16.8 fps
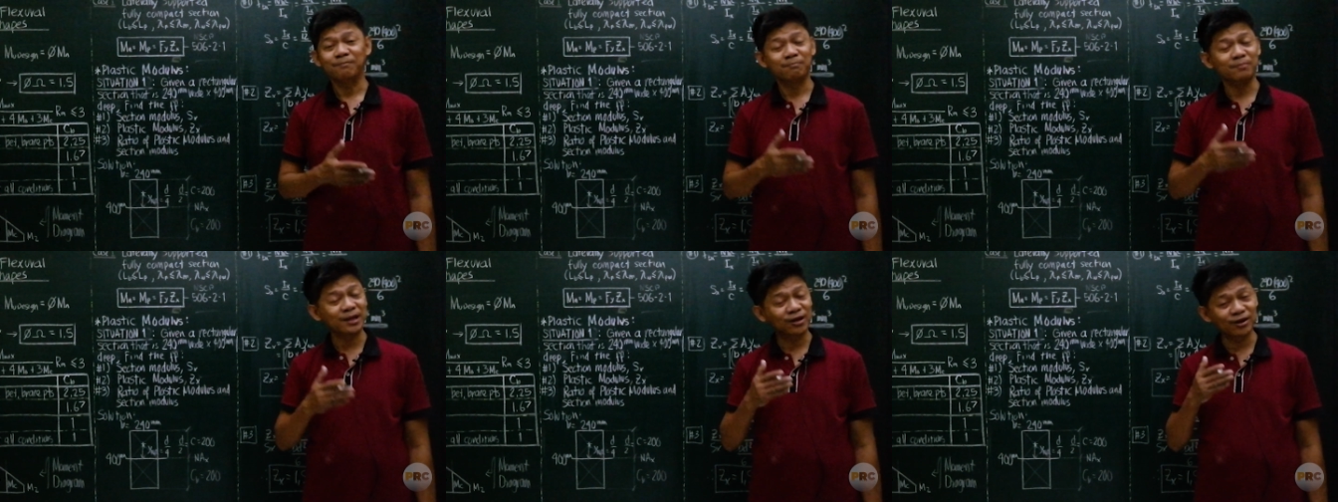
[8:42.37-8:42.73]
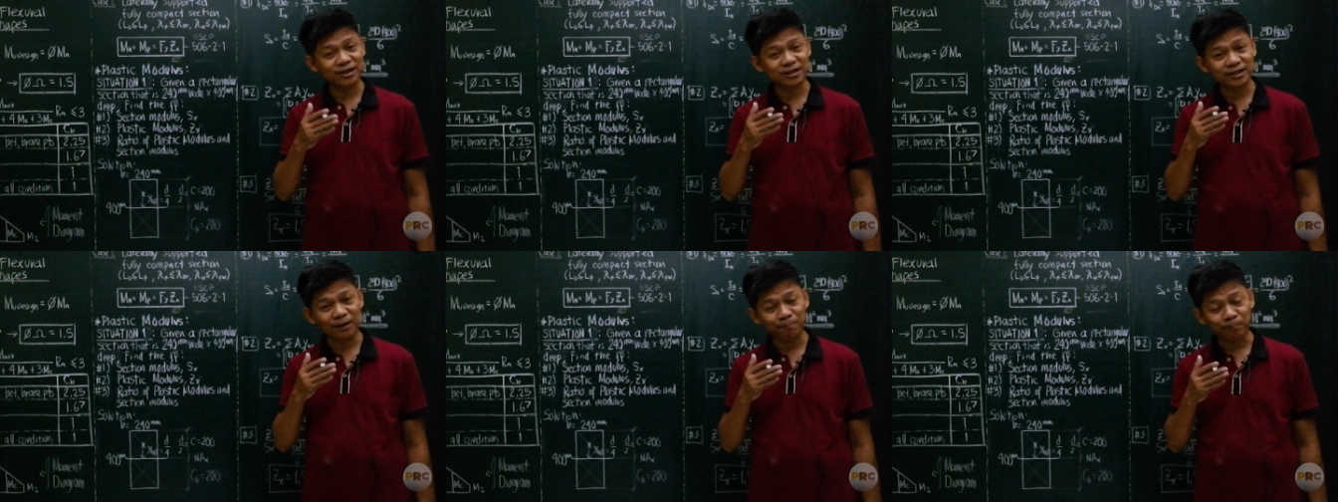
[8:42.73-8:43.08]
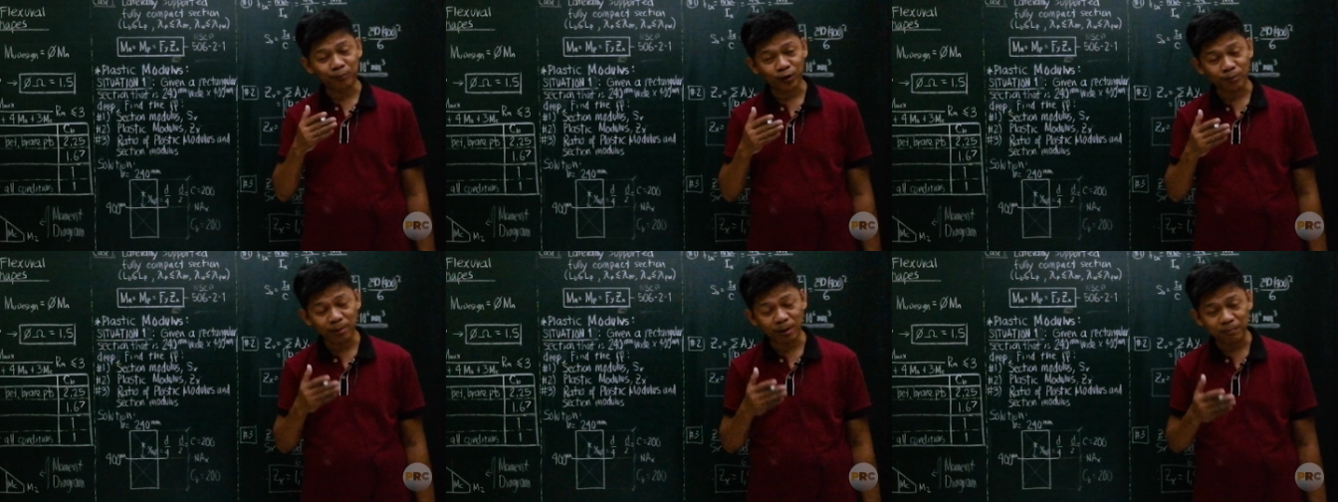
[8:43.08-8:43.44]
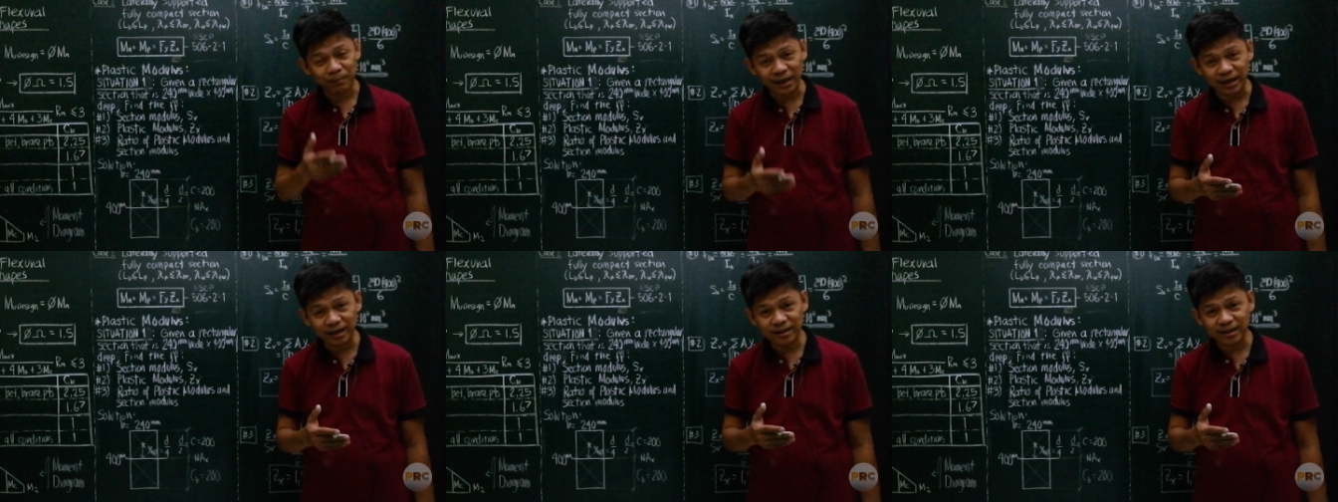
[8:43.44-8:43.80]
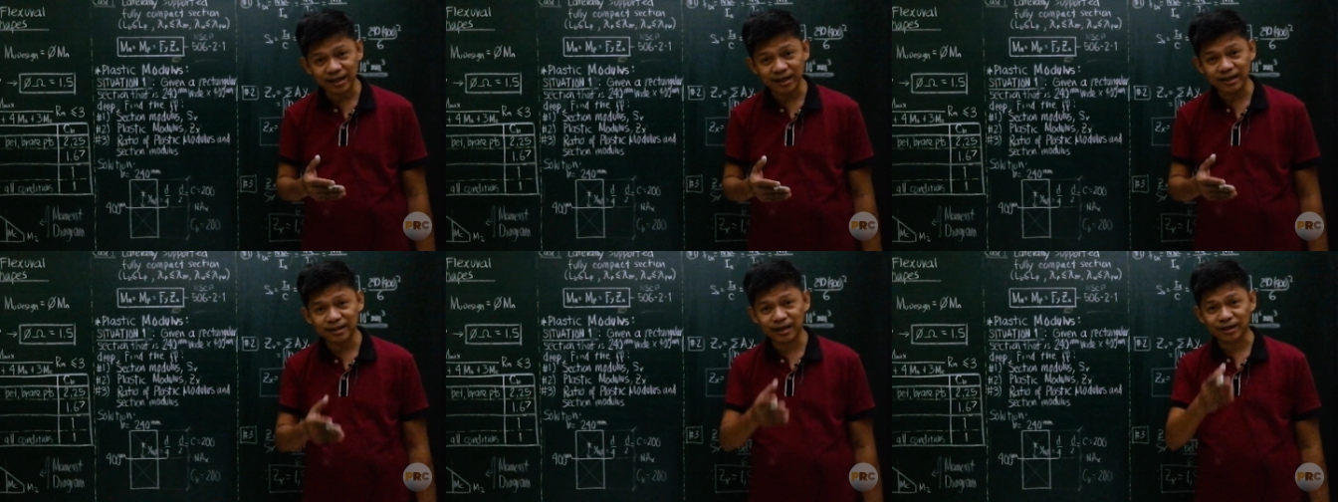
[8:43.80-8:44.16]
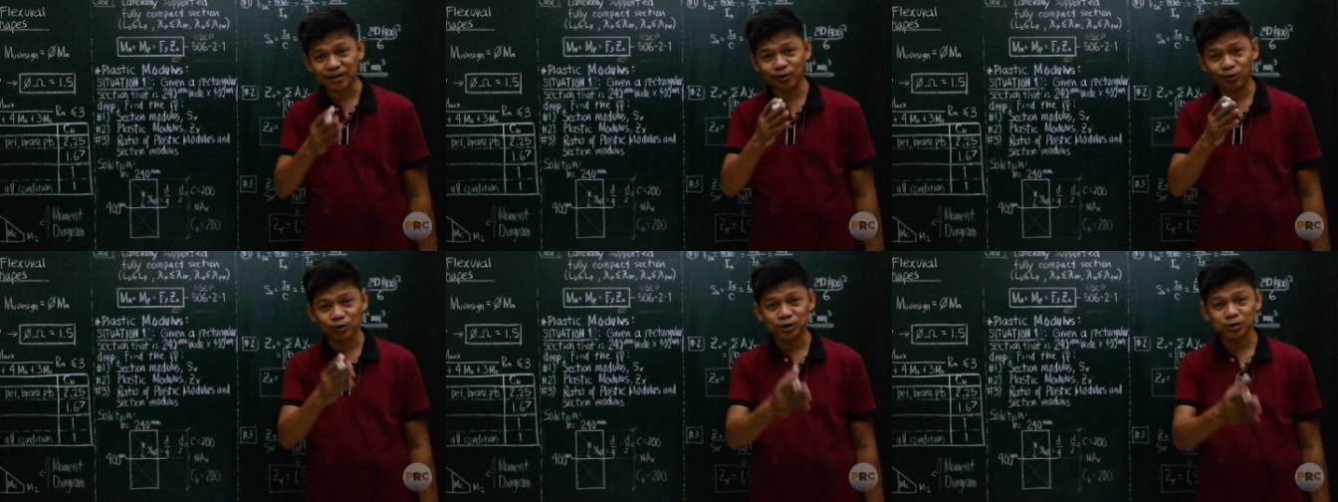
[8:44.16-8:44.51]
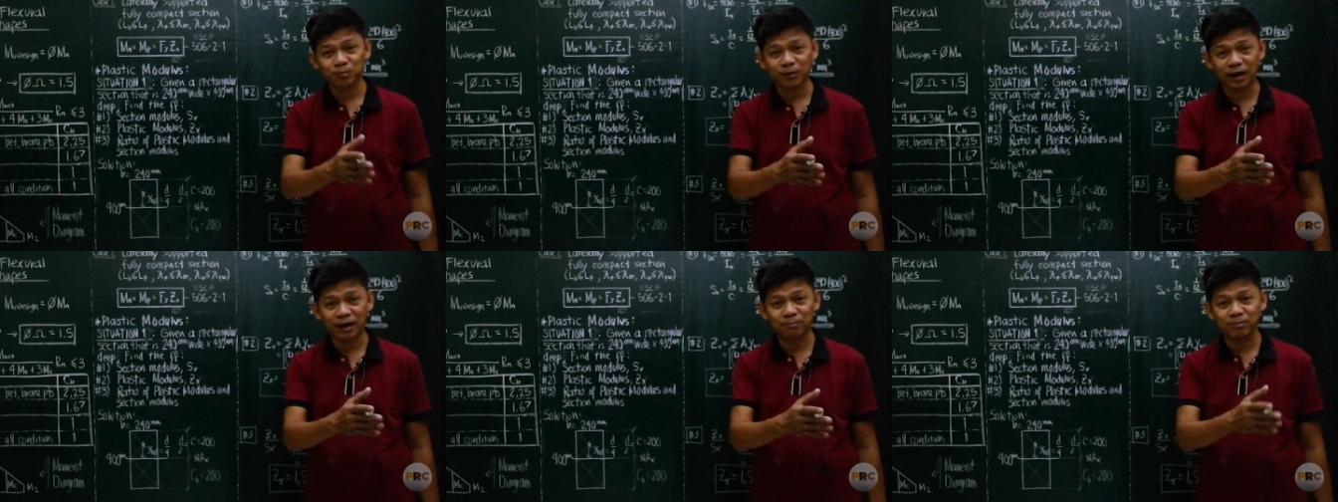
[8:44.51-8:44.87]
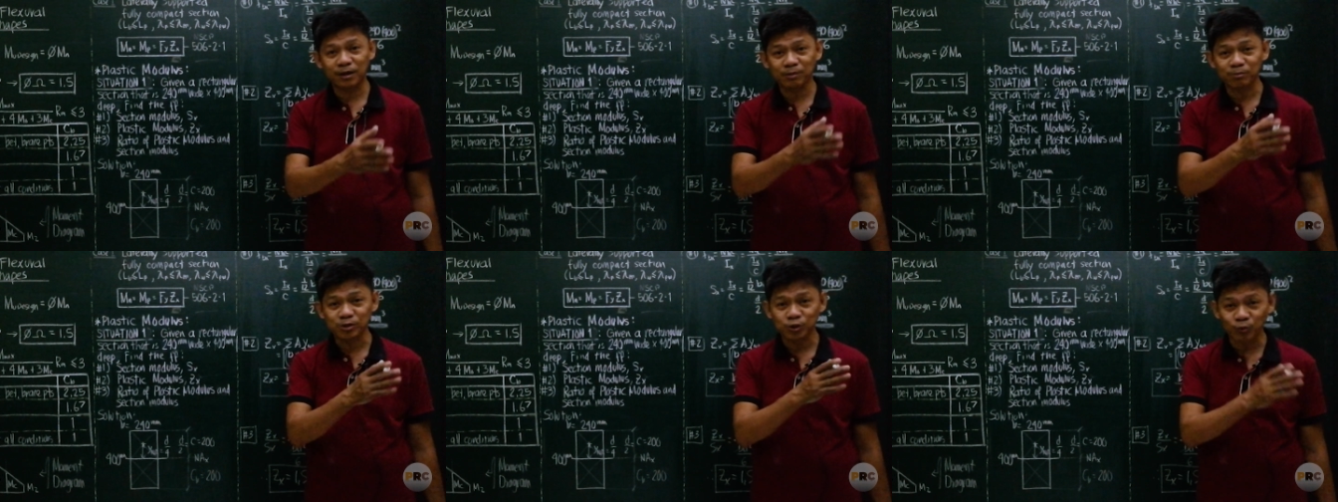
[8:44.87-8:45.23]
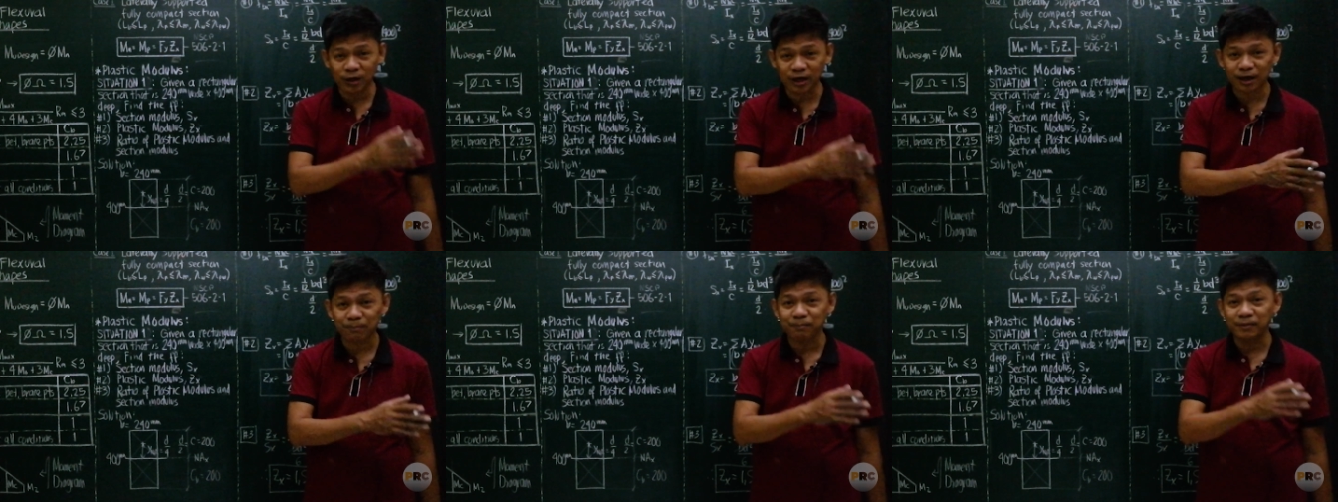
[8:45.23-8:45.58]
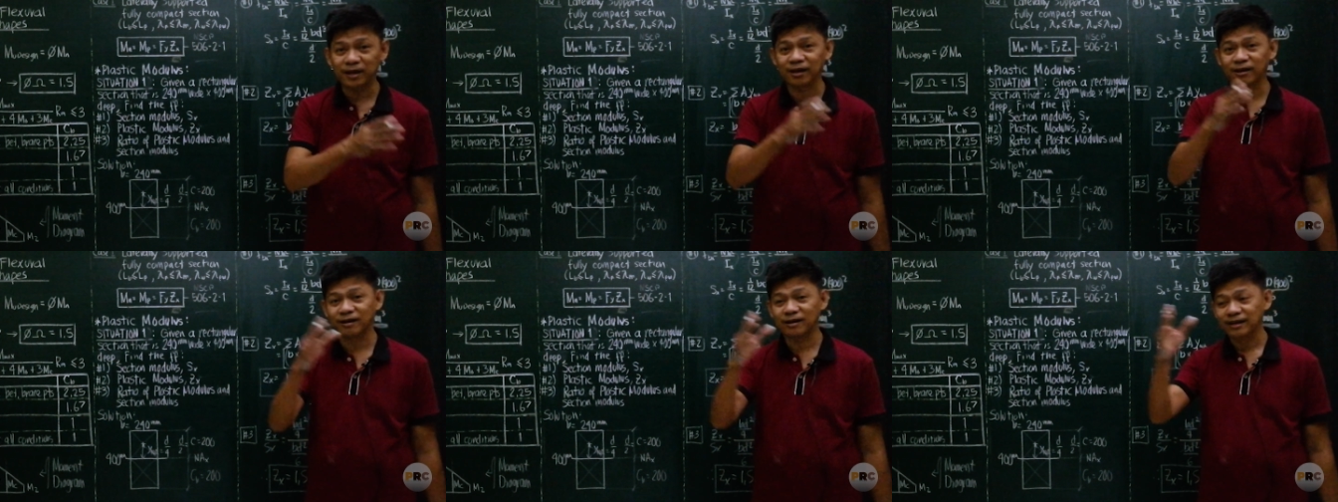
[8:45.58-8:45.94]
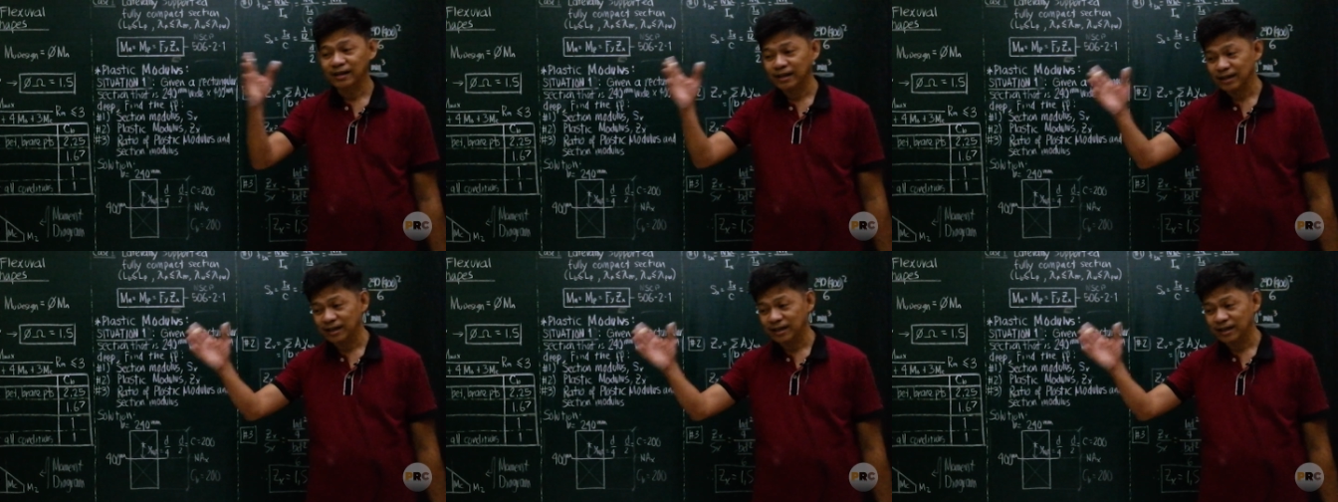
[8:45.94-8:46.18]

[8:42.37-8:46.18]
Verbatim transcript: Because the probability that those problems will appear